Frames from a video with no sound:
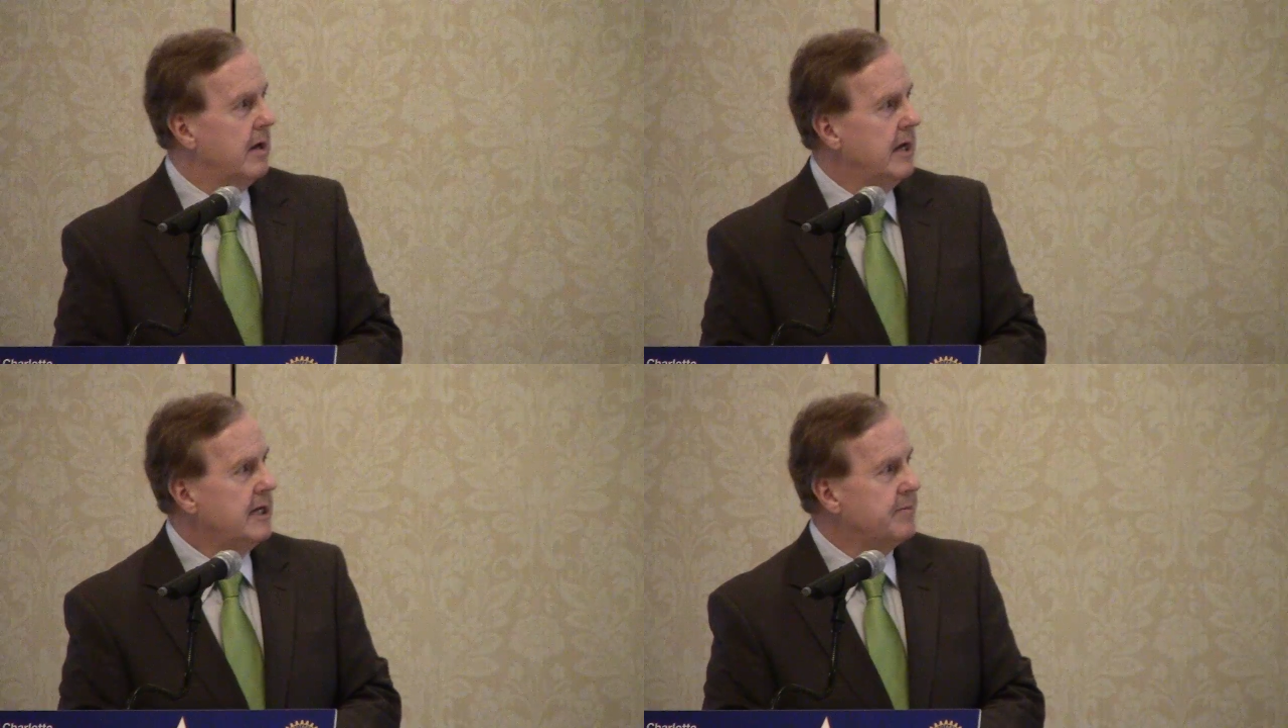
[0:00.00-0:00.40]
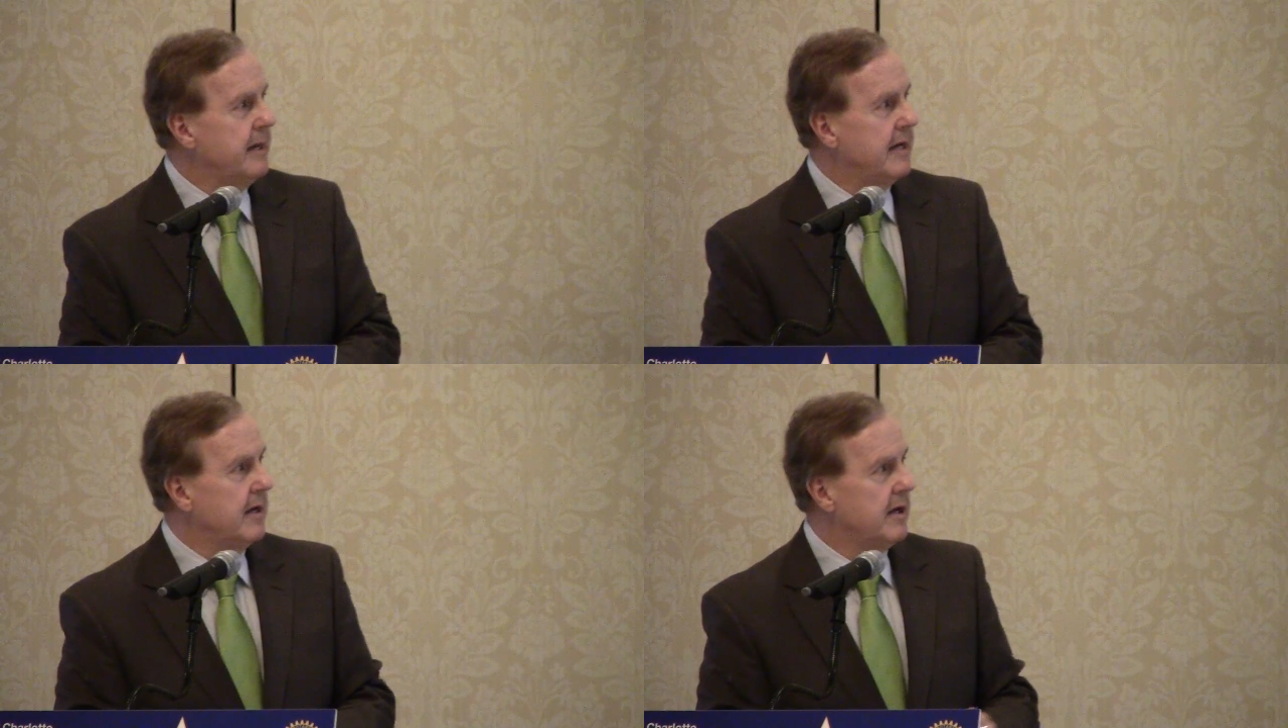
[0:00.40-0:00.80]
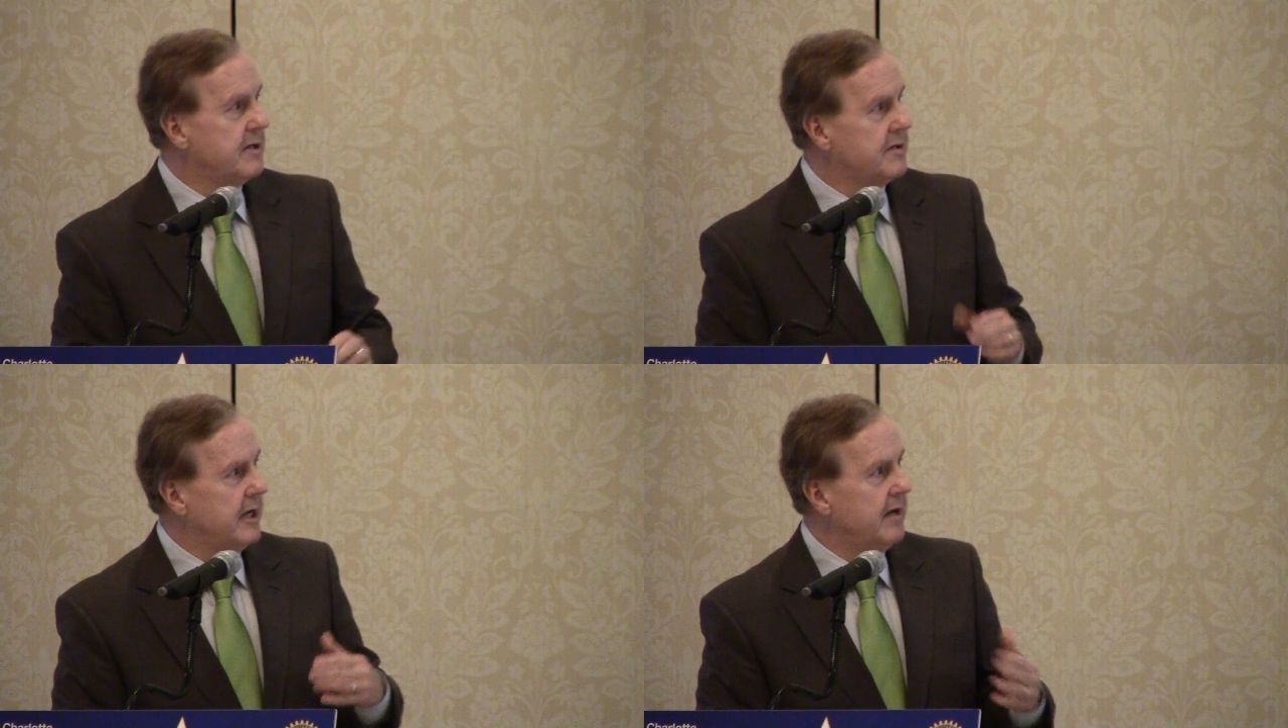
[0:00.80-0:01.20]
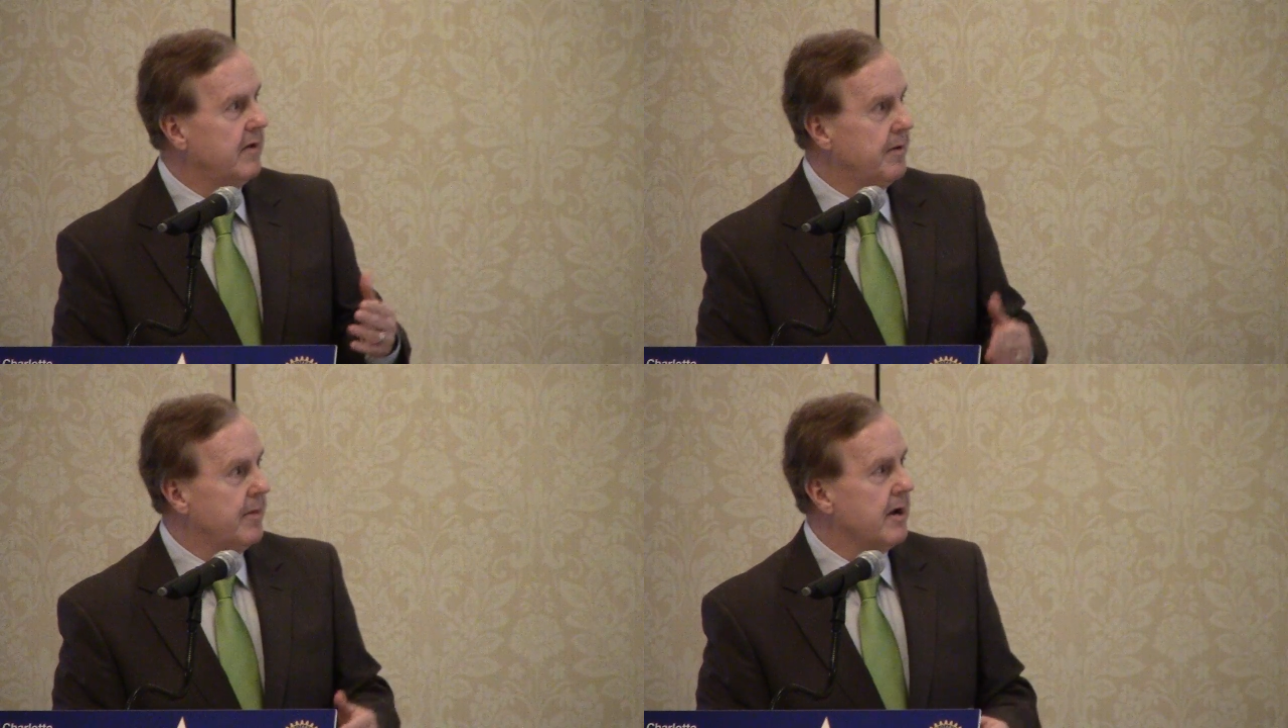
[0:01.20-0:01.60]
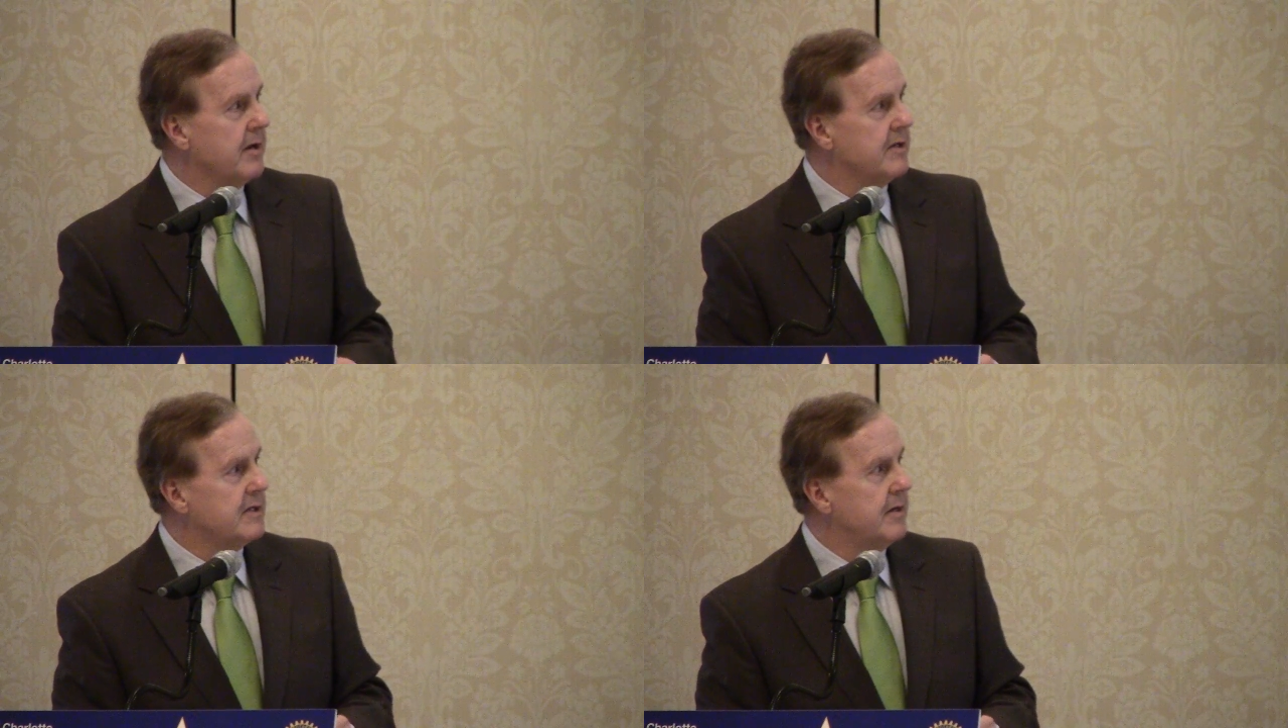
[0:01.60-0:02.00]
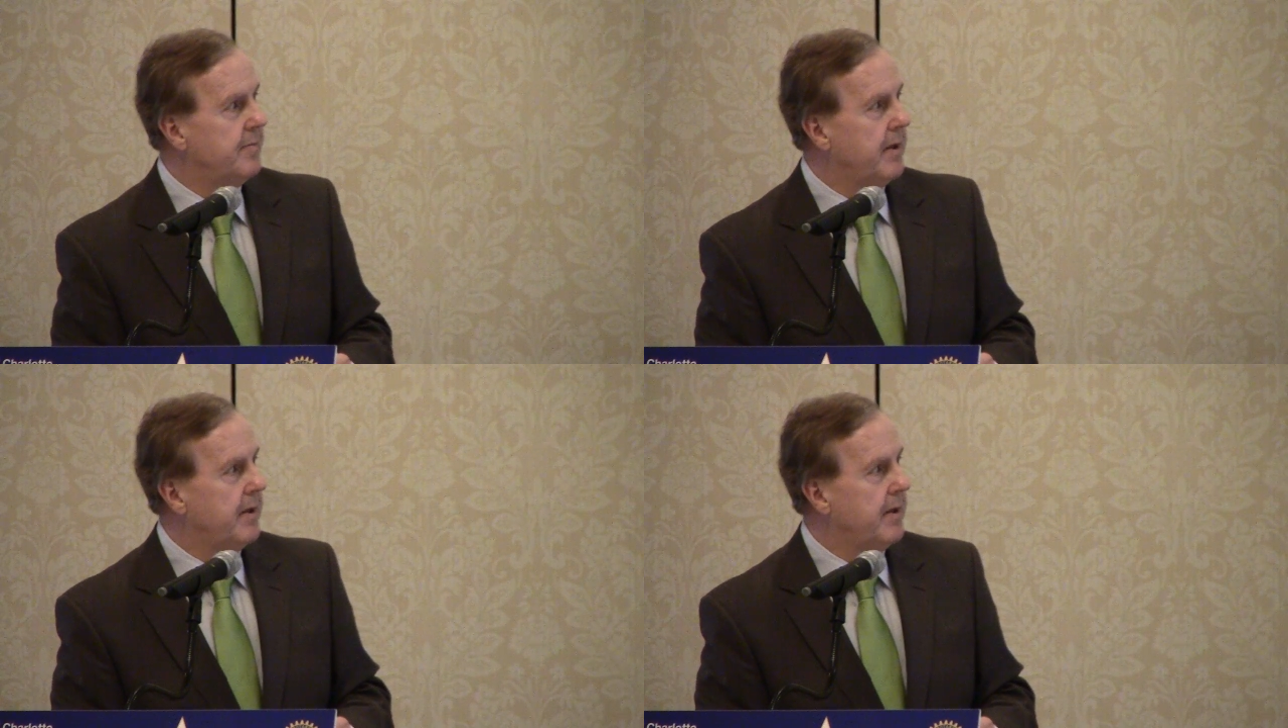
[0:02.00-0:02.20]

each American's